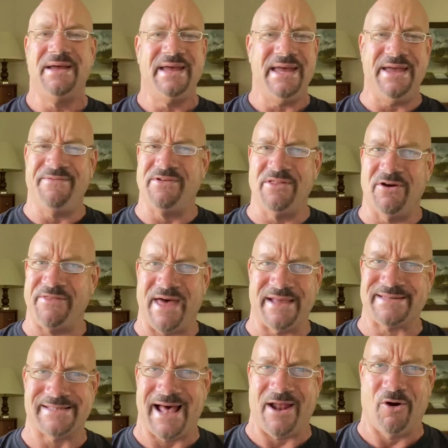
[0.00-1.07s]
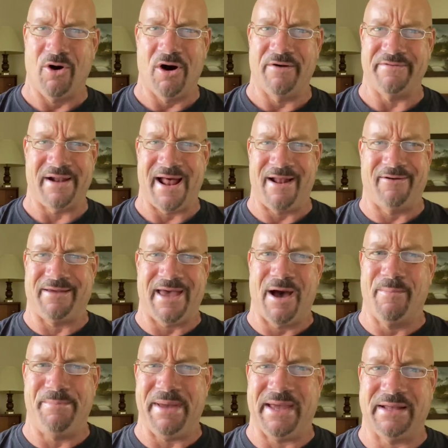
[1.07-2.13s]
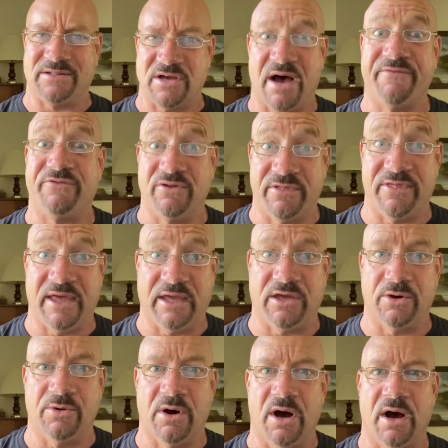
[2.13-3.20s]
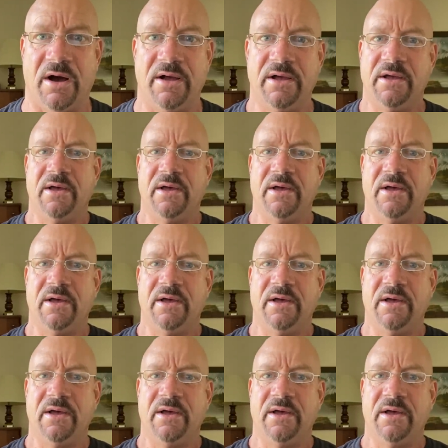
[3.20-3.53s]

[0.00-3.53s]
even though that's not all of it, I don't care how big and tough you think you are,